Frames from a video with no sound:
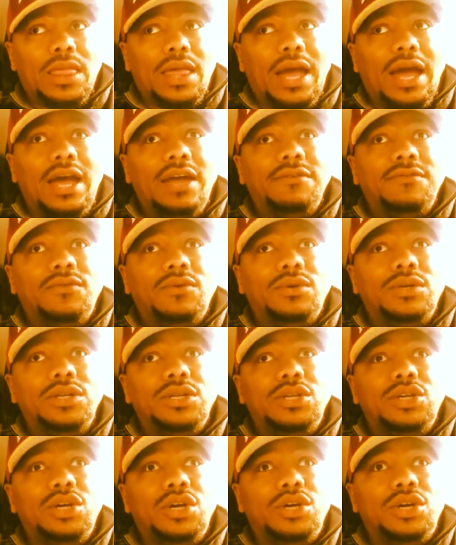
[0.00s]
I've
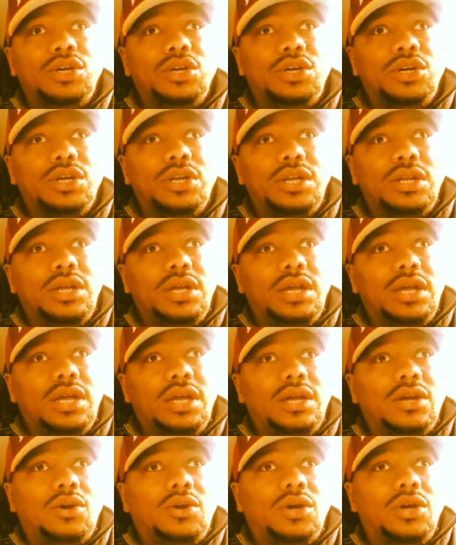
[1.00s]
only heard
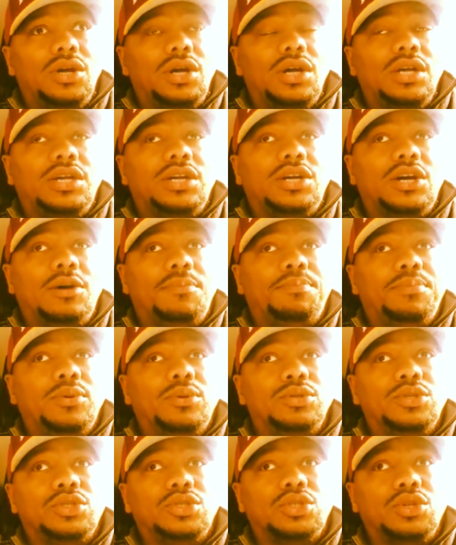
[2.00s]
a
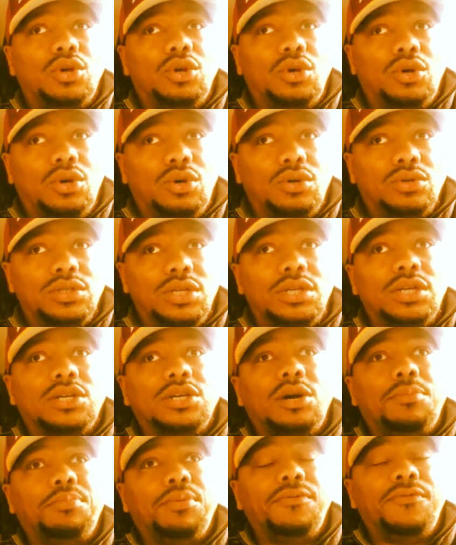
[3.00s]
couple songs and a
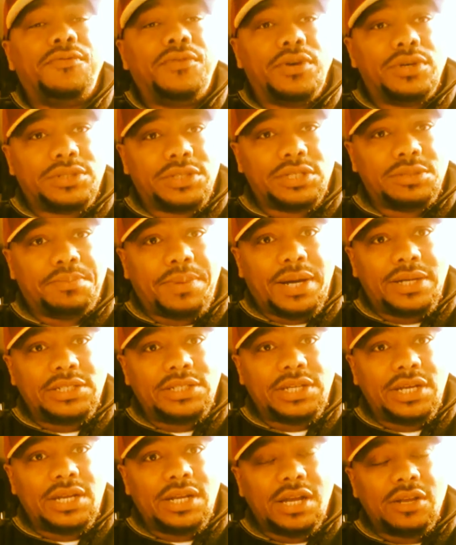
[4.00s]
couple verses by
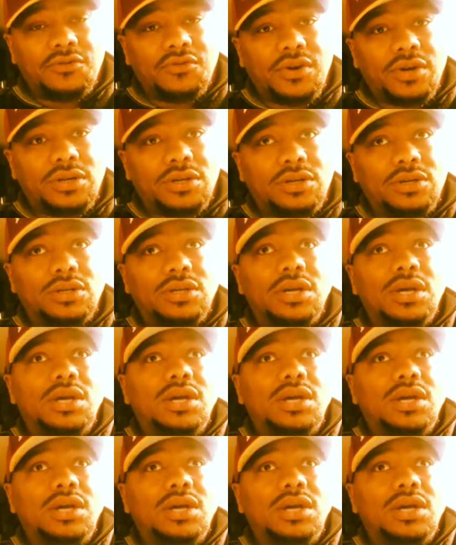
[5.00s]
Electronica.